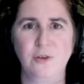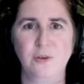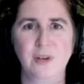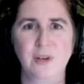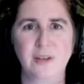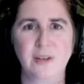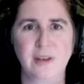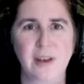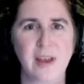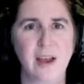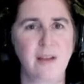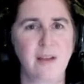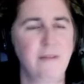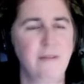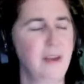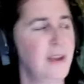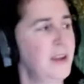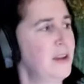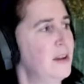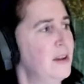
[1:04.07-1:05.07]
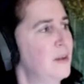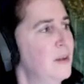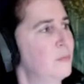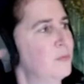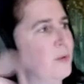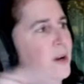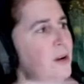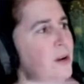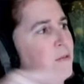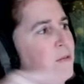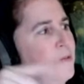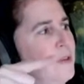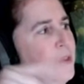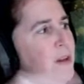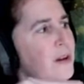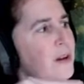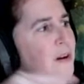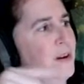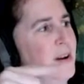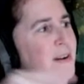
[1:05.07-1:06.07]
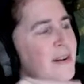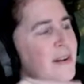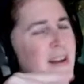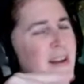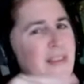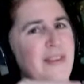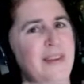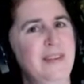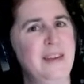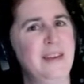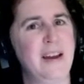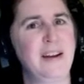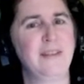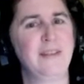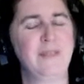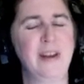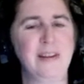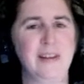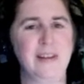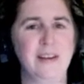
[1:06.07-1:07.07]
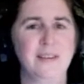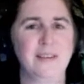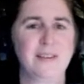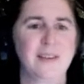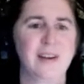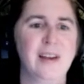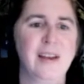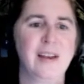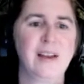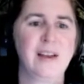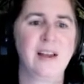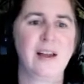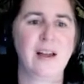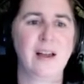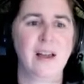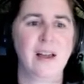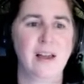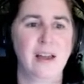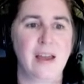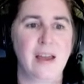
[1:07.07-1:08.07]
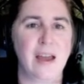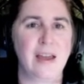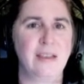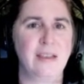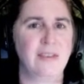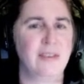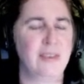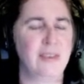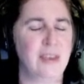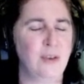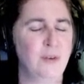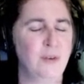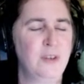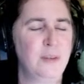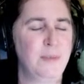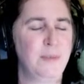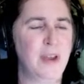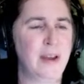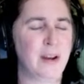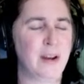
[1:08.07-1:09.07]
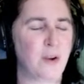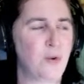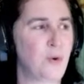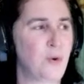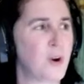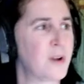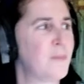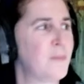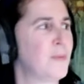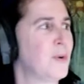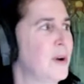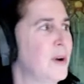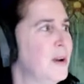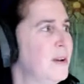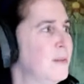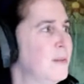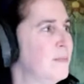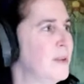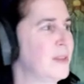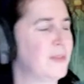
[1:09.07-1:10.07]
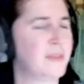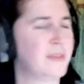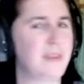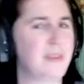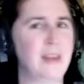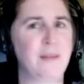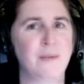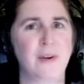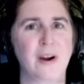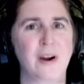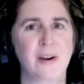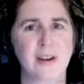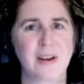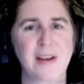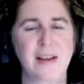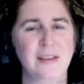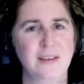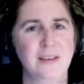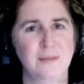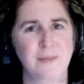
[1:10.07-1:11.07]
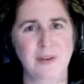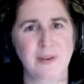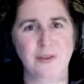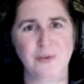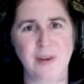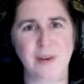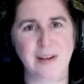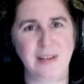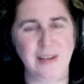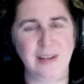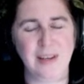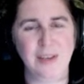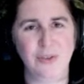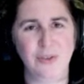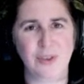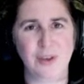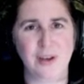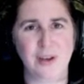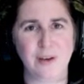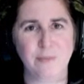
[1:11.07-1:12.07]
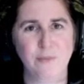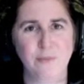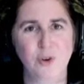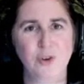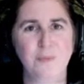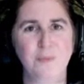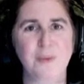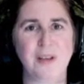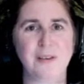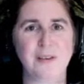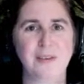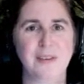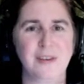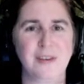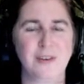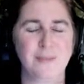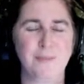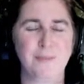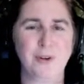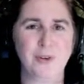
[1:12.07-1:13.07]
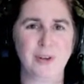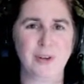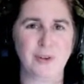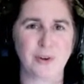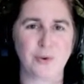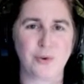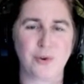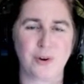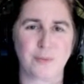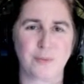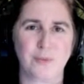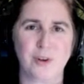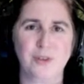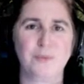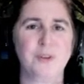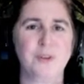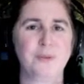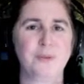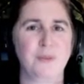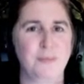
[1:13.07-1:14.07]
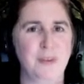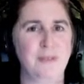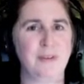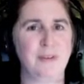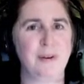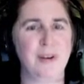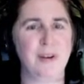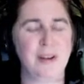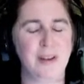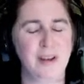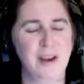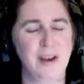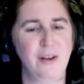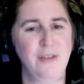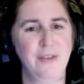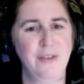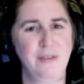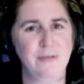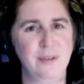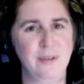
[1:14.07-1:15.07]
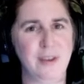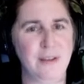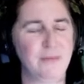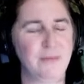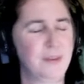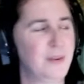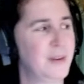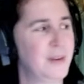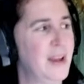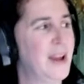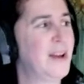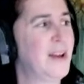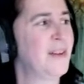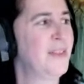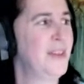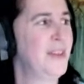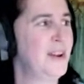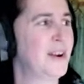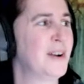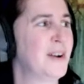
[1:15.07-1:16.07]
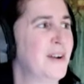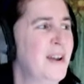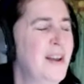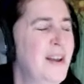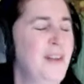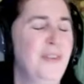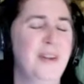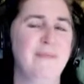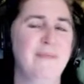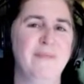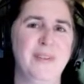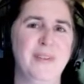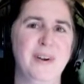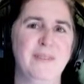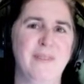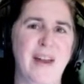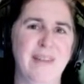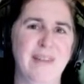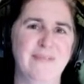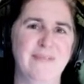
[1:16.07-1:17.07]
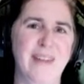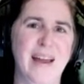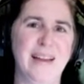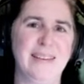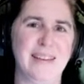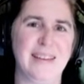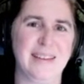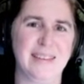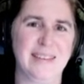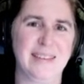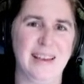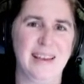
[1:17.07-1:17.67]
is I have hanging up right over there at the side of my desk, and they used to be on a cork board, but now our cats have been trying to eat the push pins that you push into cork boards, which would be very unhealthy for them. So now they are held up there by magnets.